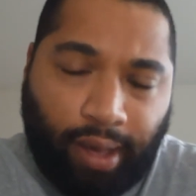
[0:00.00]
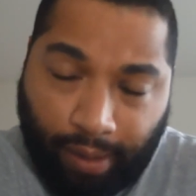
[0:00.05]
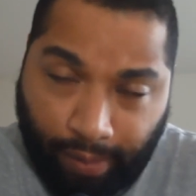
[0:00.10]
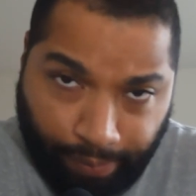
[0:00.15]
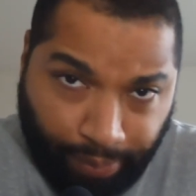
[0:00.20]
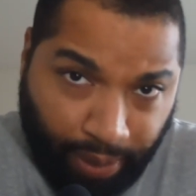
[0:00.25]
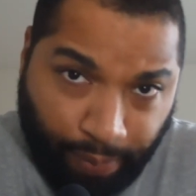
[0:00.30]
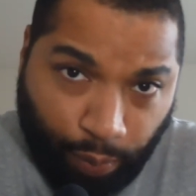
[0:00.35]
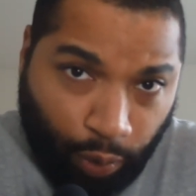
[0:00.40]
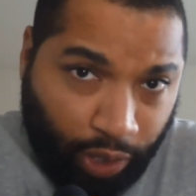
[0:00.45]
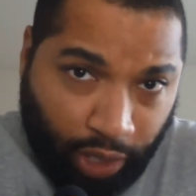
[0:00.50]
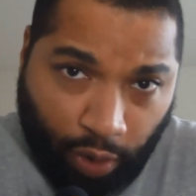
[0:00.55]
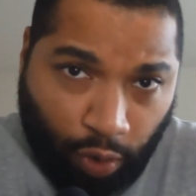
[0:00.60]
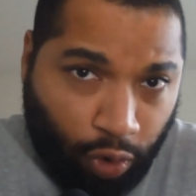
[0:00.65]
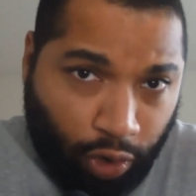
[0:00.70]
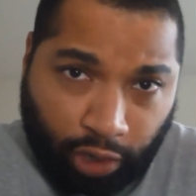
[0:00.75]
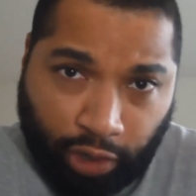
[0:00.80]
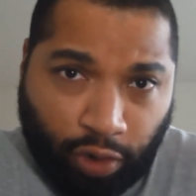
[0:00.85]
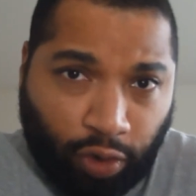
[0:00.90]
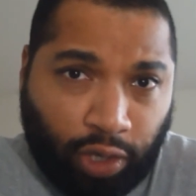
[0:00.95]
People get
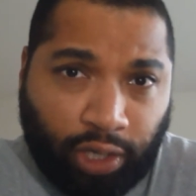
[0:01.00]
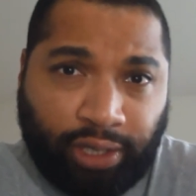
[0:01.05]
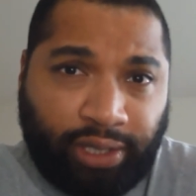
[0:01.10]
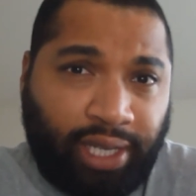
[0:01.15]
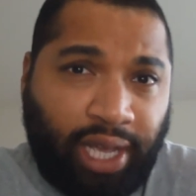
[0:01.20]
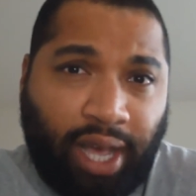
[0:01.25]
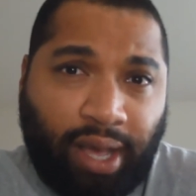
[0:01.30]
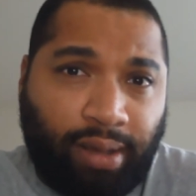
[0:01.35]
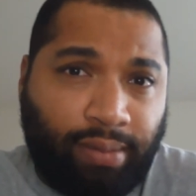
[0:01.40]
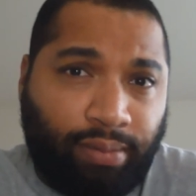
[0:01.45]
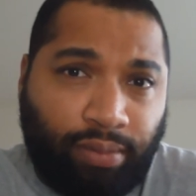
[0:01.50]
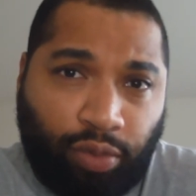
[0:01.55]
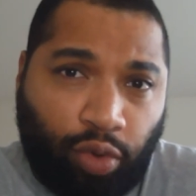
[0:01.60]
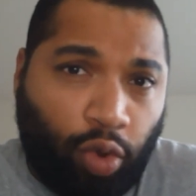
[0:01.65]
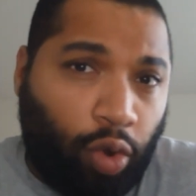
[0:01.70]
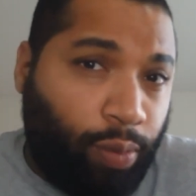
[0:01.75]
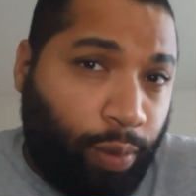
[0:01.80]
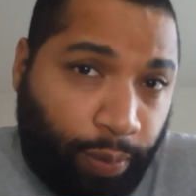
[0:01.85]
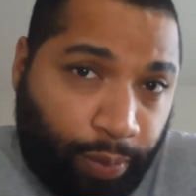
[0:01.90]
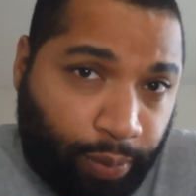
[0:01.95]
audited all the time.
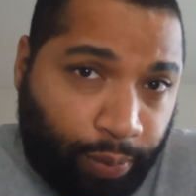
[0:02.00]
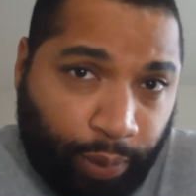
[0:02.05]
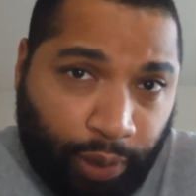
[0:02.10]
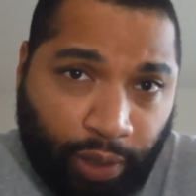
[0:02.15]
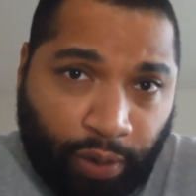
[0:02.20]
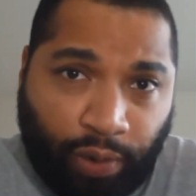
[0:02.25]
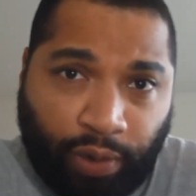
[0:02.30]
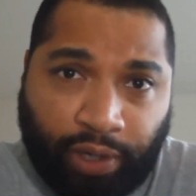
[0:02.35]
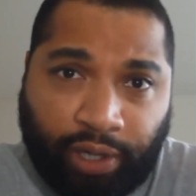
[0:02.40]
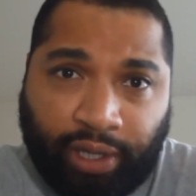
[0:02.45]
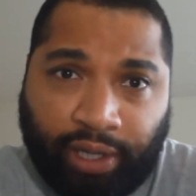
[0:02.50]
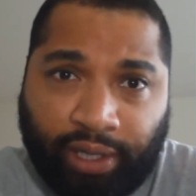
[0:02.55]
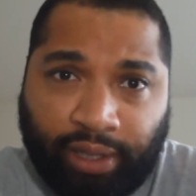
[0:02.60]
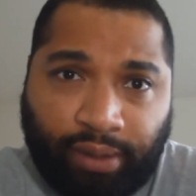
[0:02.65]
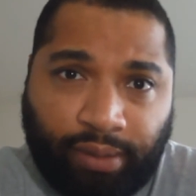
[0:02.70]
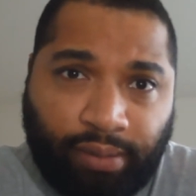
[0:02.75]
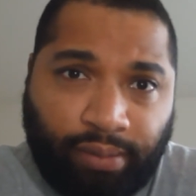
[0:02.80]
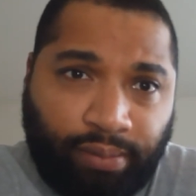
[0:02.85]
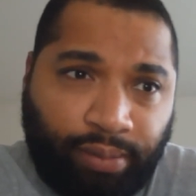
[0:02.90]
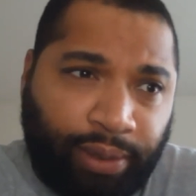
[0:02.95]
Normal people get audited.
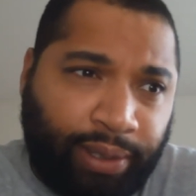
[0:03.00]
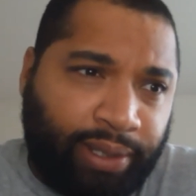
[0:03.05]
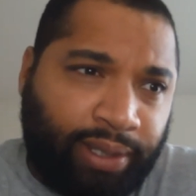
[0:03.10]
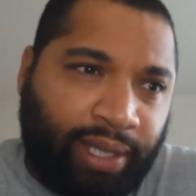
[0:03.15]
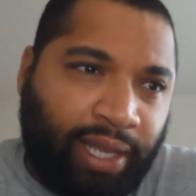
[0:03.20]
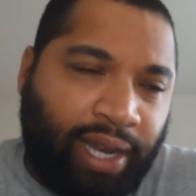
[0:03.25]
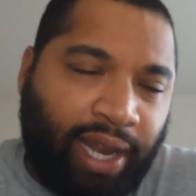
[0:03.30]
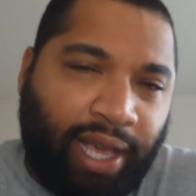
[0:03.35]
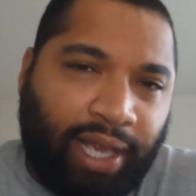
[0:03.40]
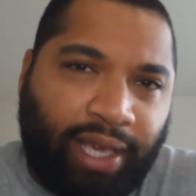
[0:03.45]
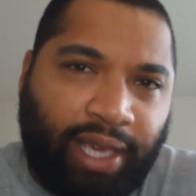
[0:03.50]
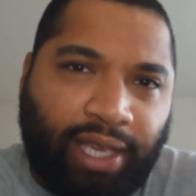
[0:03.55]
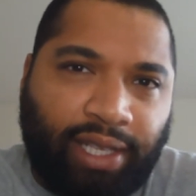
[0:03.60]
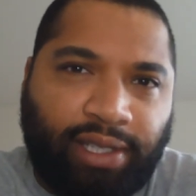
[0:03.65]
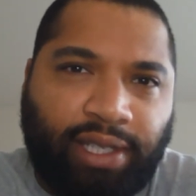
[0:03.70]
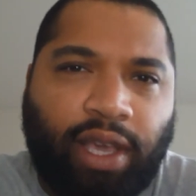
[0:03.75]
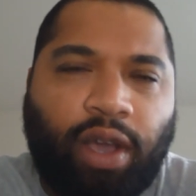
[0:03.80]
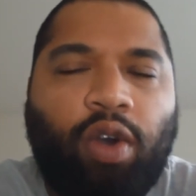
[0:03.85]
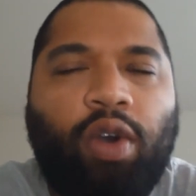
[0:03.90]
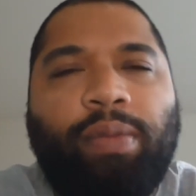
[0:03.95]
But then I can't
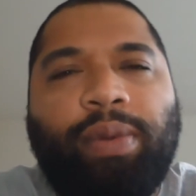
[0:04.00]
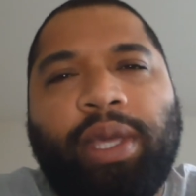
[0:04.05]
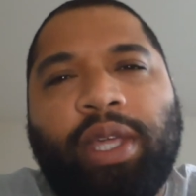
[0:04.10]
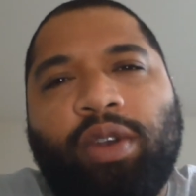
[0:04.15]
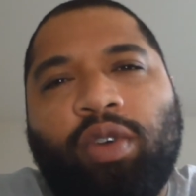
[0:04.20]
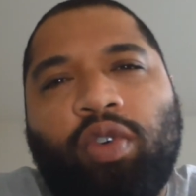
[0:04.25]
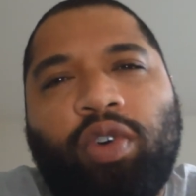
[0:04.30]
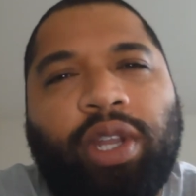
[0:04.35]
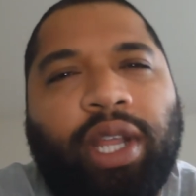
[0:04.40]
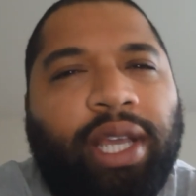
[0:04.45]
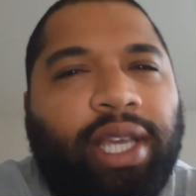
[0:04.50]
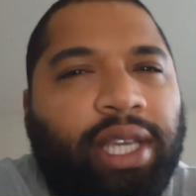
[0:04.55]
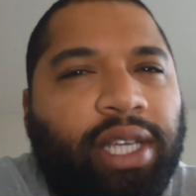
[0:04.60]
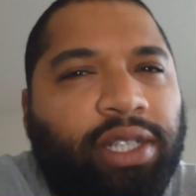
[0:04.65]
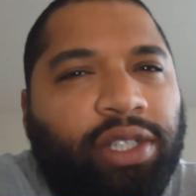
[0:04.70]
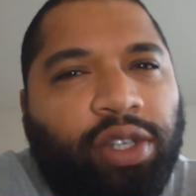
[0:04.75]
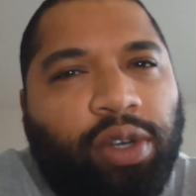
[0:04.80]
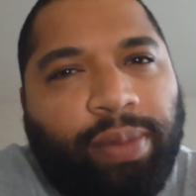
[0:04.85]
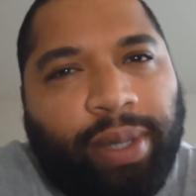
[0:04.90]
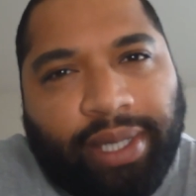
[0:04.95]
say, oh, I'm getting audited, I can't
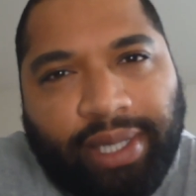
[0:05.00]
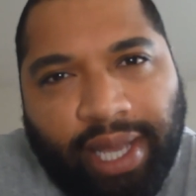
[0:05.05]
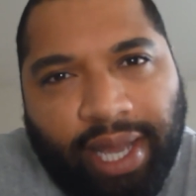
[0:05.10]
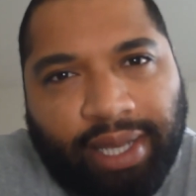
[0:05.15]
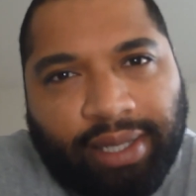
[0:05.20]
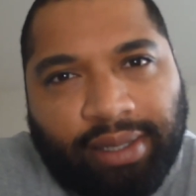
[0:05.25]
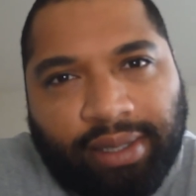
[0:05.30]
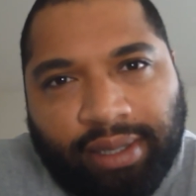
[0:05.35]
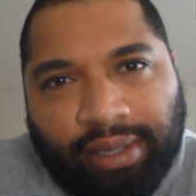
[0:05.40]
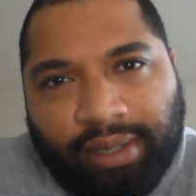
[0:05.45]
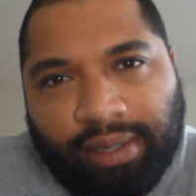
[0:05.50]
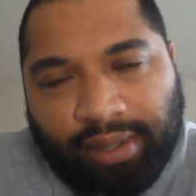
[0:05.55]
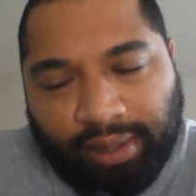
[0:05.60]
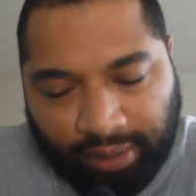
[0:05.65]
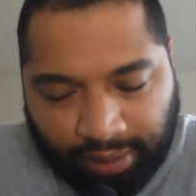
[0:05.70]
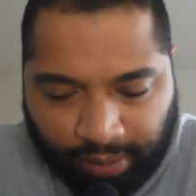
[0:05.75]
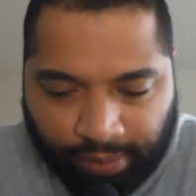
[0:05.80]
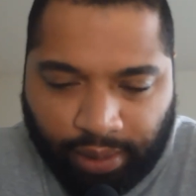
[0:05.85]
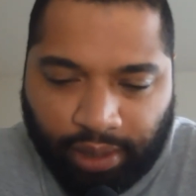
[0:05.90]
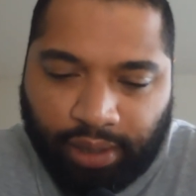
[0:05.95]
show my taxes.
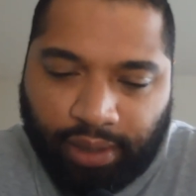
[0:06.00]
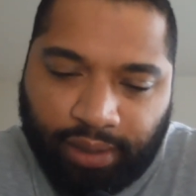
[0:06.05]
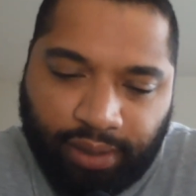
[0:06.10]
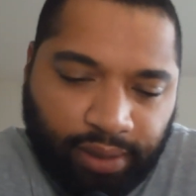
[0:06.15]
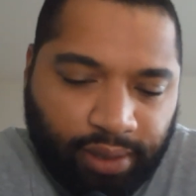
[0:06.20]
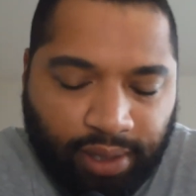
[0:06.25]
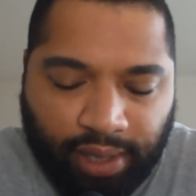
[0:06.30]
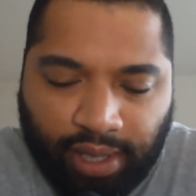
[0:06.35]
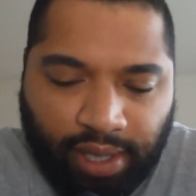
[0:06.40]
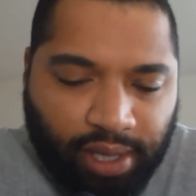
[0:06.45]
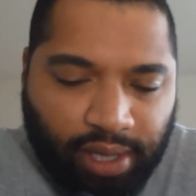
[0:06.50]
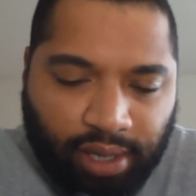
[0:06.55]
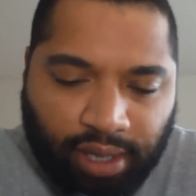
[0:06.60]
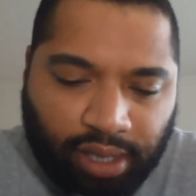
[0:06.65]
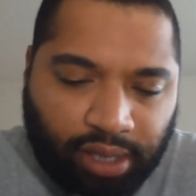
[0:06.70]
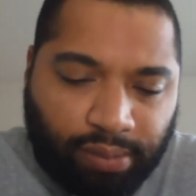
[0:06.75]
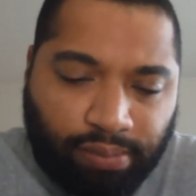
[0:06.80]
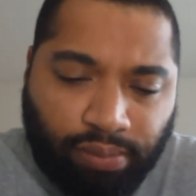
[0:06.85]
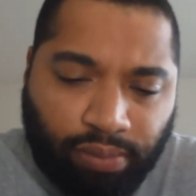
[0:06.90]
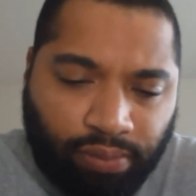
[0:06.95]
I mean,
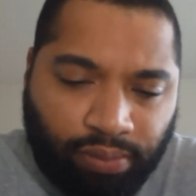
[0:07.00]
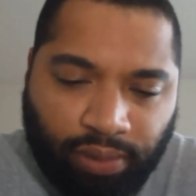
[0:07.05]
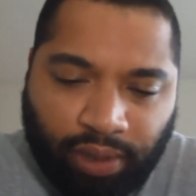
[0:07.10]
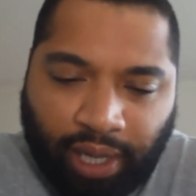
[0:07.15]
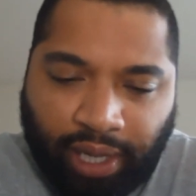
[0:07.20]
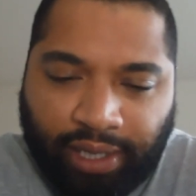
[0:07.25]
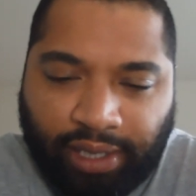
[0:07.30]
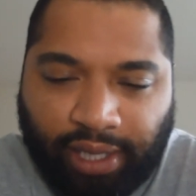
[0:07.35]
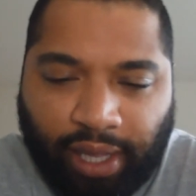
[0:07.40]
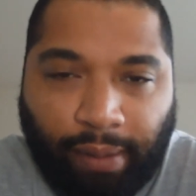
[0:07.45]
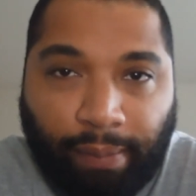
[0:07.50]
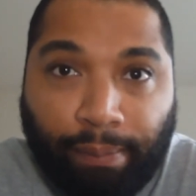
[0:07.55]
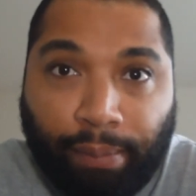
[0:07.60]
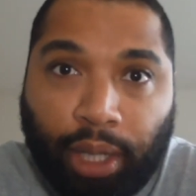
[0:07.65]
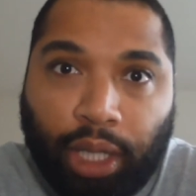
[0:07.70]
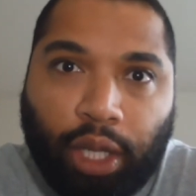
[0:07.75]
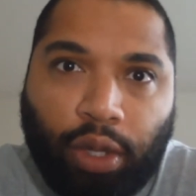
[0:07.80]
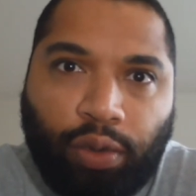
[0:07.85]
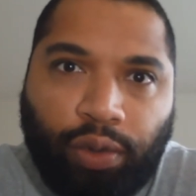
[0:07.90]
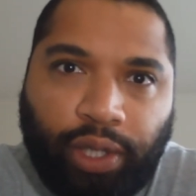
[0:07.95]
it's how you say
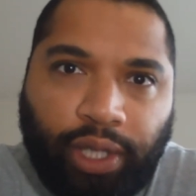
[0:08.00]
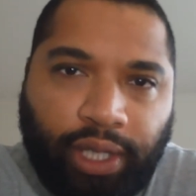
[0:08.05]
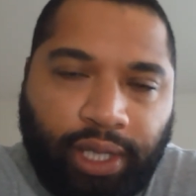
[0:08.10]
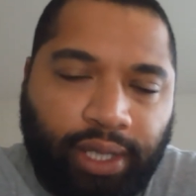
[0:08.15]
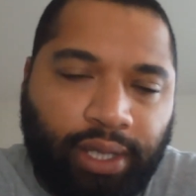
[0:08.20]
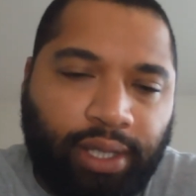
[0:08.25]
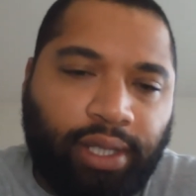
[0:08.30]
baloney.